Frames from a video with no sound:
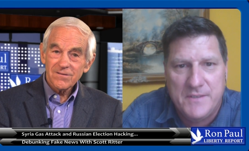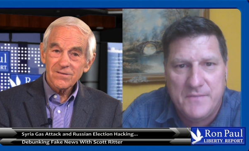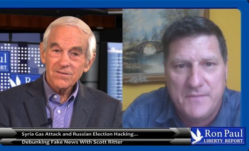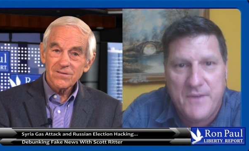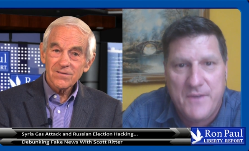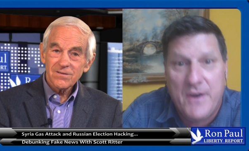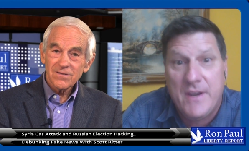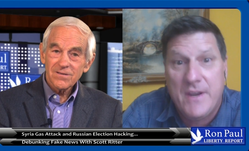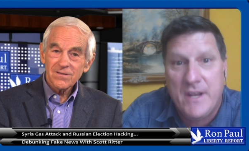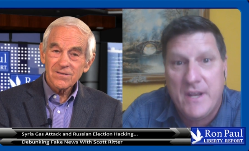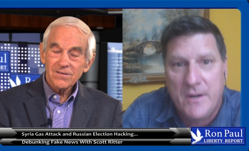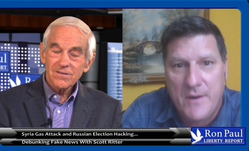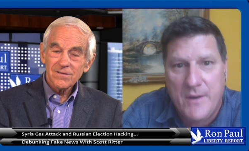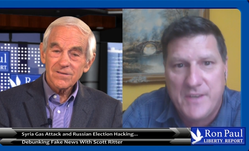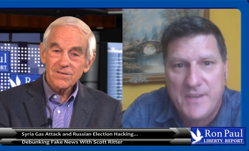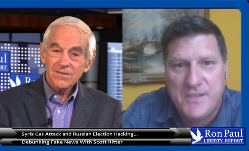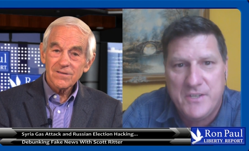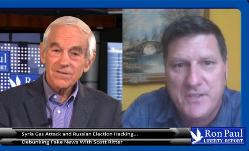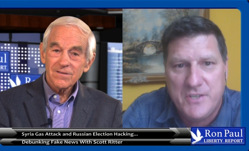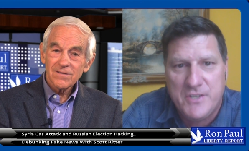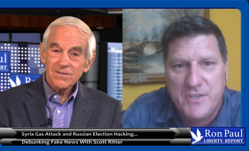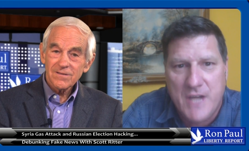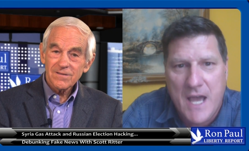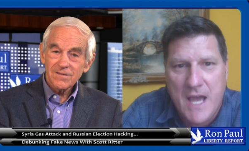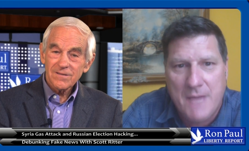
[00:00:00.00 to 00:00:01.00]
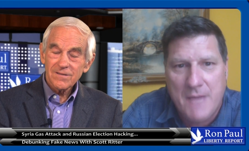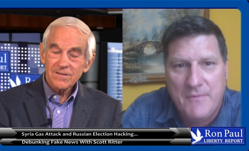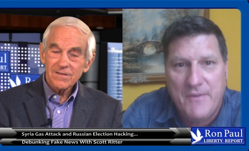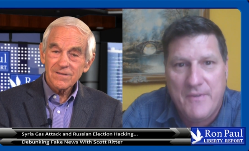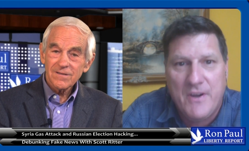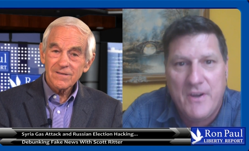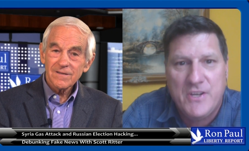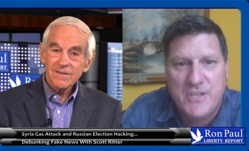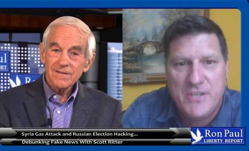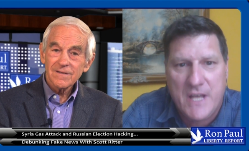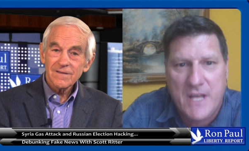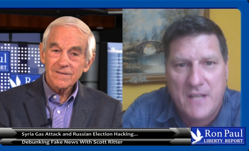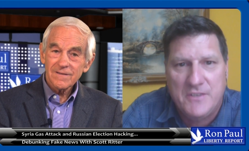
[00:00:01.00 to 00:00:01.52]
Speaker 1: it was a very interesting job, a
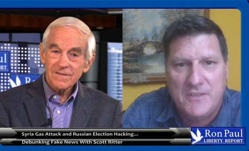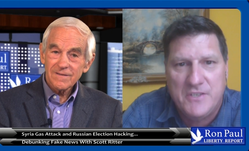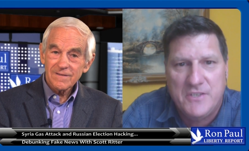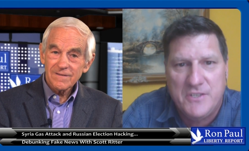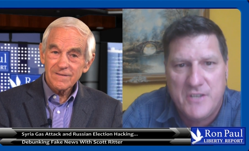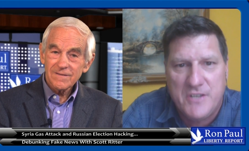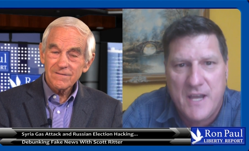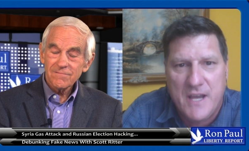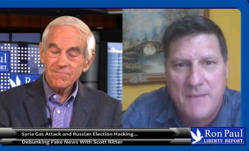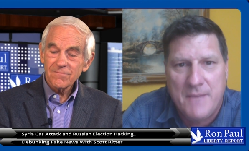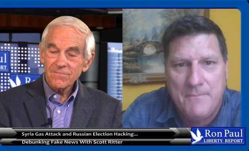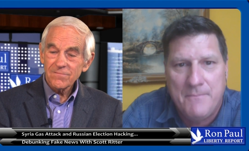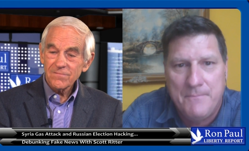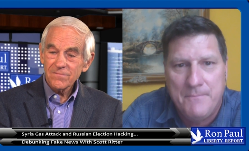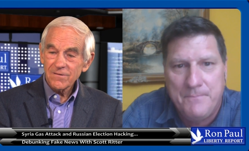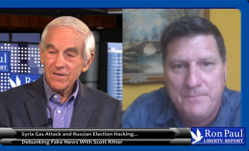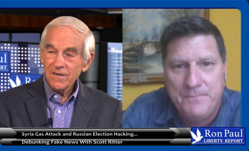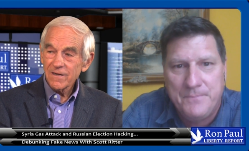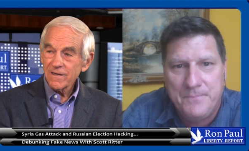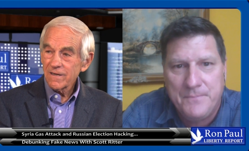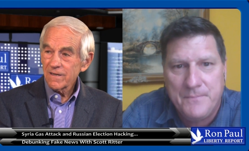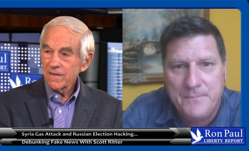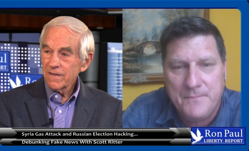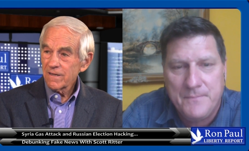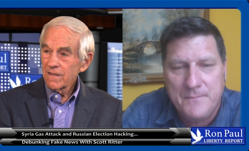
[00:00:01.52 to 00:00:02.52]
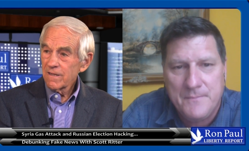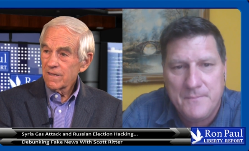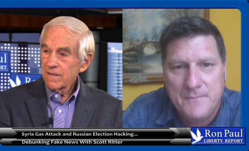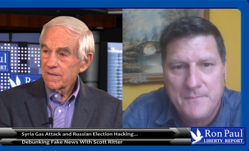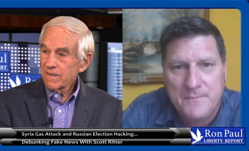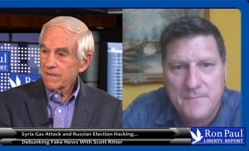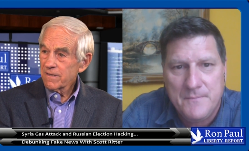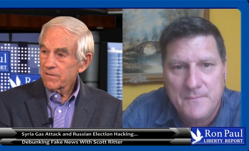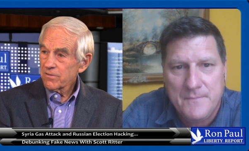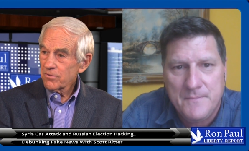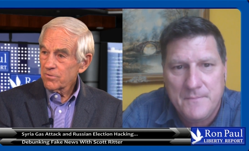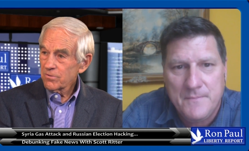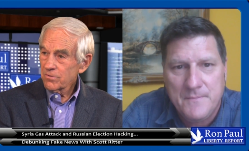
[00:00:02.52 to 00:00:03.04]
very challenging job.
Speaker 2: Right,
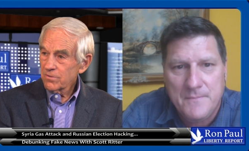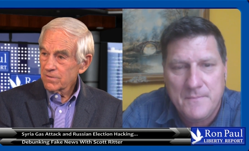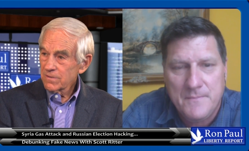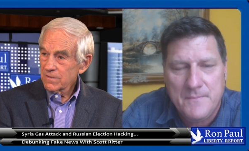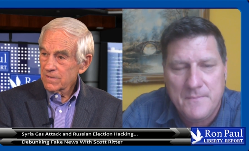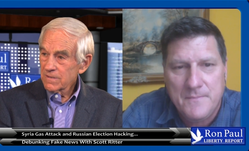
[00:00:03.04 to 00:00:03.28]
Daniel.